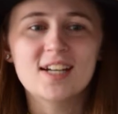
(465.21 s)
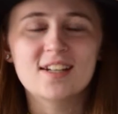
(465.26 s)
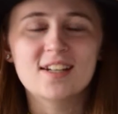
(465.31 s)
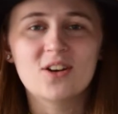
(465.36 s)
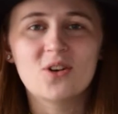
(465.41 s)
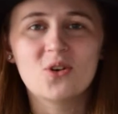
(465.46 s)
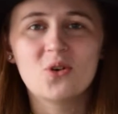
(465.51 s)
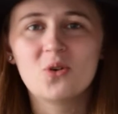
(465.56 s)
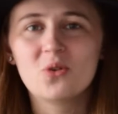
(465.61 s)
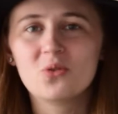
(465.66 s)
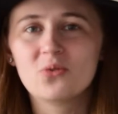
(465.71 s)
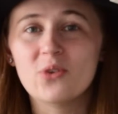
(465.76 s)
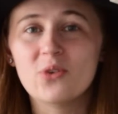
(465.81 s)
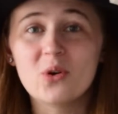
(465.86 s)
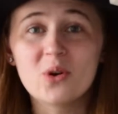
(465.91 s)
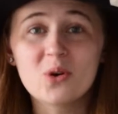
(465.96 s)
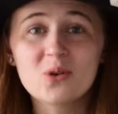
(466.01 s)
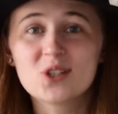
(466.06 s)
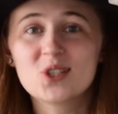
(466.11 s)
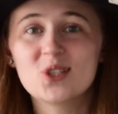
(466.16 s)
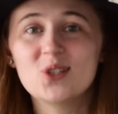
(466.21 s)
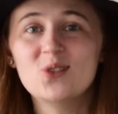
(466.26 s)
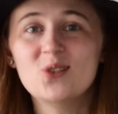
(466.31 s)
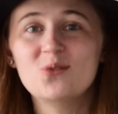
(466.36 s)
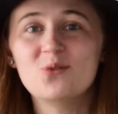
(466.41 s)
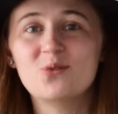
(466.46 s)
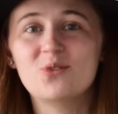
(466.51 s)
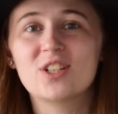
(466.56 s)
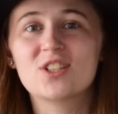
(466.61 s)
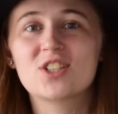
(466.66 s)
I did a whole photo shoot,
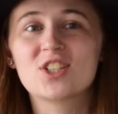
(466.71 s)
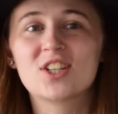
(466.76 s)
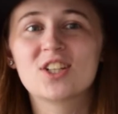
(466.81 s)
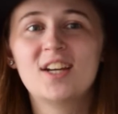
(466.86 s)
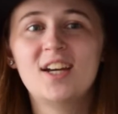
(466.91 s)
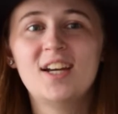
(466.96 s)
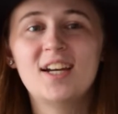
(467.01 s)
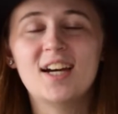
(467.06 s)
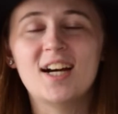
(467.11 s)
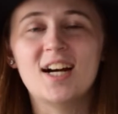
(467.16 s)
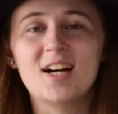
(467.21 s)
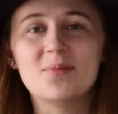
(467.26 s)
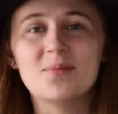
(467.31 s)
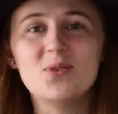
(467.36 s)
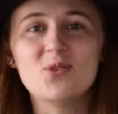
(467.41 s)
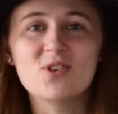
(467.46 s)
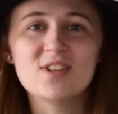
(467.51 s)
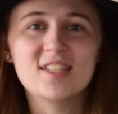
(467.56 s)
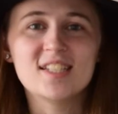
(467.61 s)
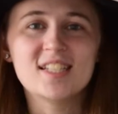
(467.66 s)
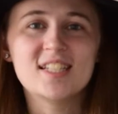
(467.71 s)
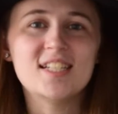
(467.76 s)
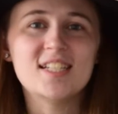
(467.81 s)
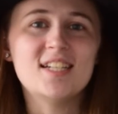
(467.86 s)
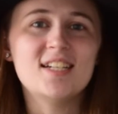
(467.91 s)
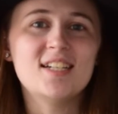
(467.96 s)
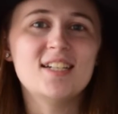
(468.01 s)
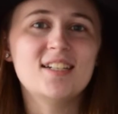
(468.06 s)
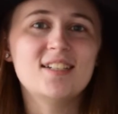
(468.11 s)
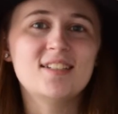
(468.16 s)
which you can
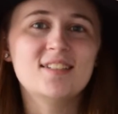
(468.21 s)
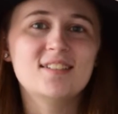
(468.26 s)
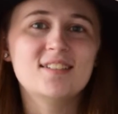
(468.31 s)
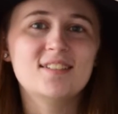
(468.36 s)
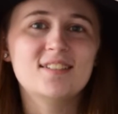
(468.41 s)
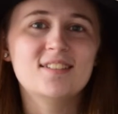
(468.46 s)
see